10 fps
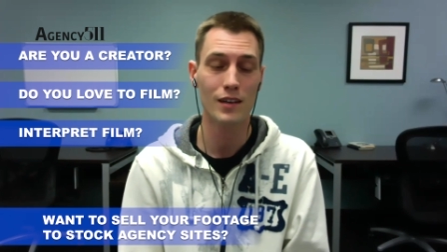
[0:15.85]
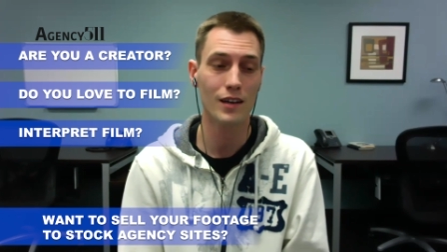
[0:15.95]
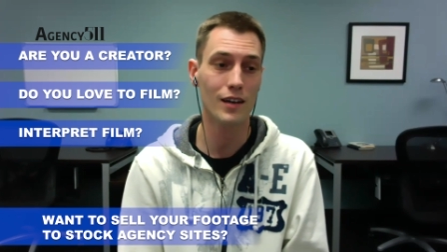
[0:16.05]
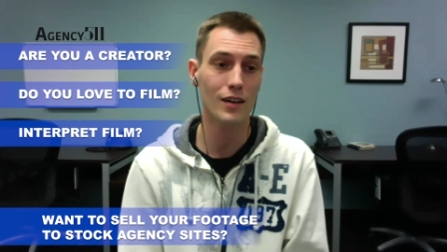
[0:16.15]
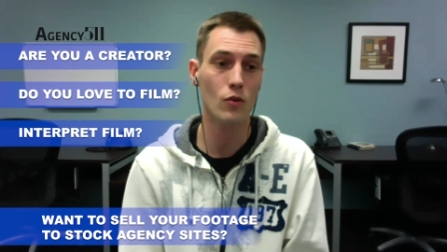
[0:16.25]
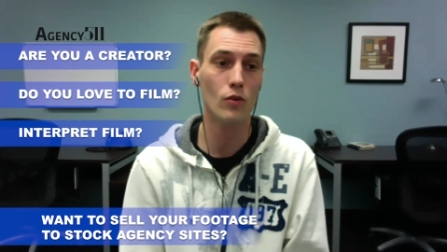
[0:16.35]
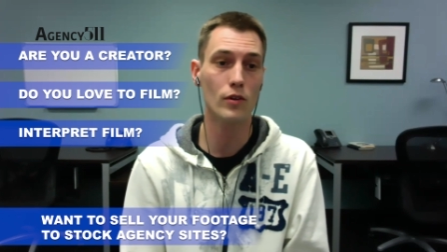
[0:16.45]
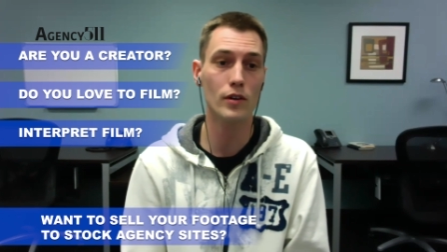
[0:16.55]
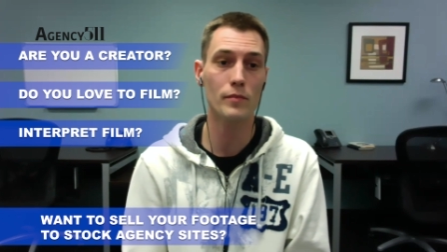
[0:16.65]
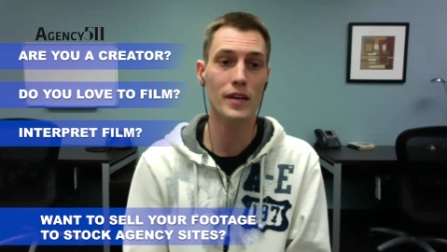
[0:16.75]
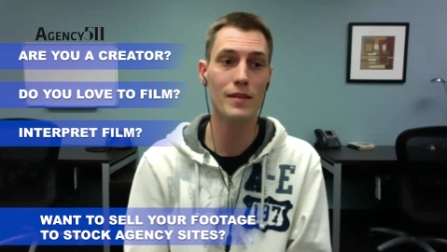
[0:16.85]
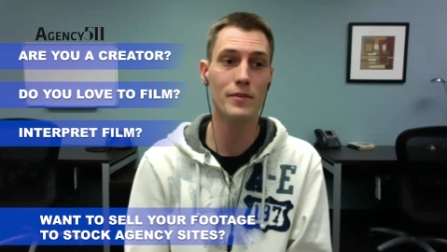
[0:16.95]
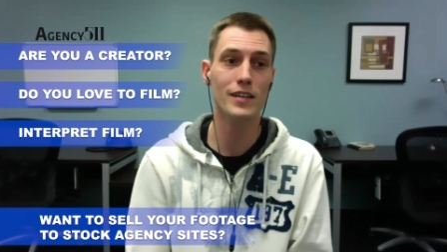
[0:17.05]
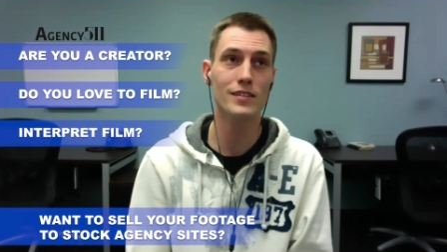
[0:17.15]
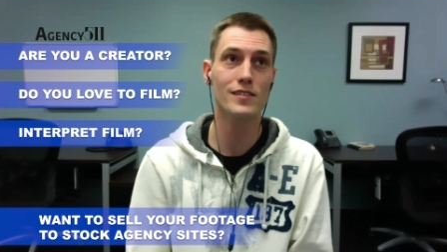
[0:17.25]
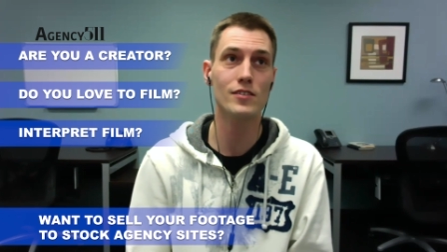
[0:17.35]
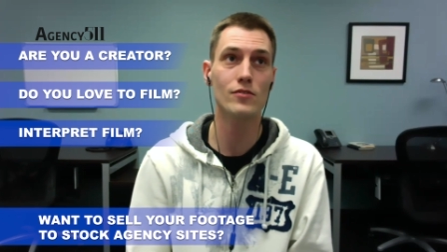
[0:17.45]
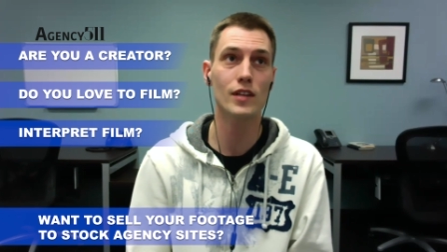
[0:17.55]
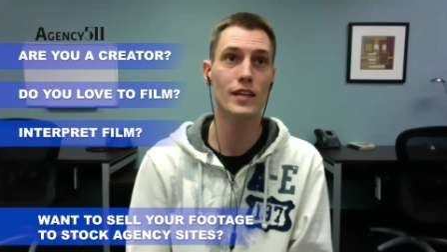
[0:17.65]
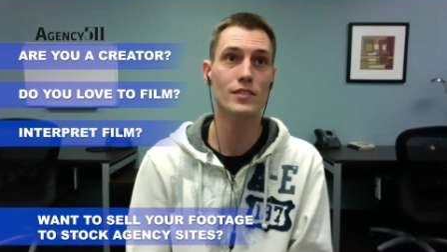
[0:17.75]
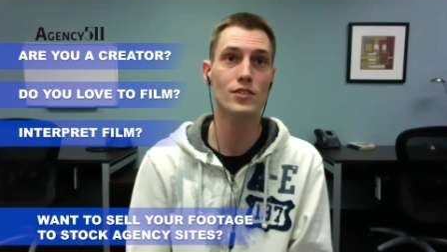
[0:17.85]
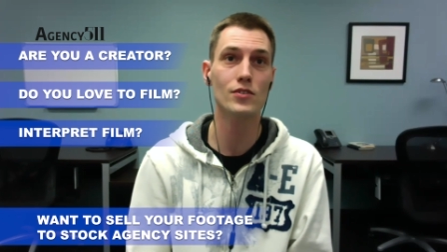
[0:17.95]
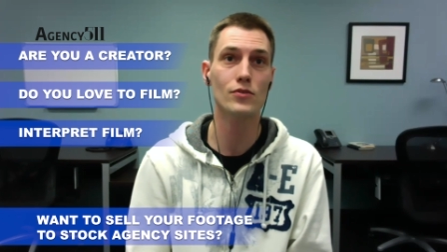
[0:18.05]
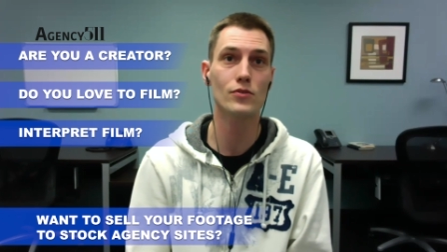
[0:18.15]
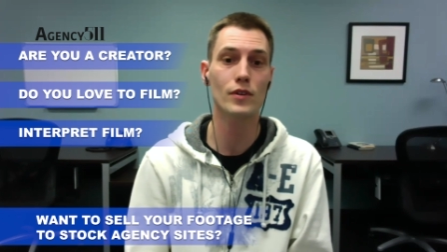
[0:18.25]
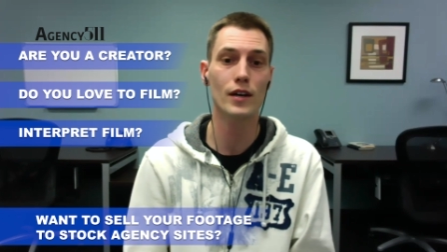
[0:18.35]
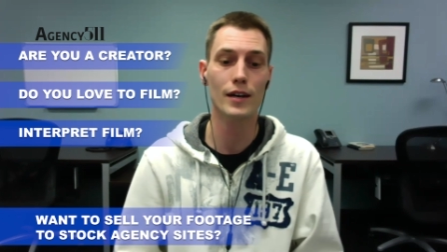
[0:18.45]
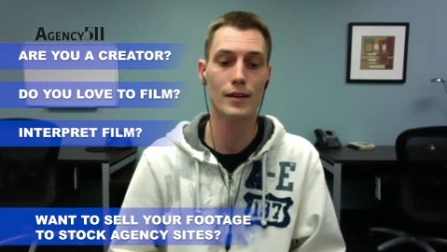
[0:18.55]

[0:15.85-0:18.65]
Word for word: or maybe it's you like to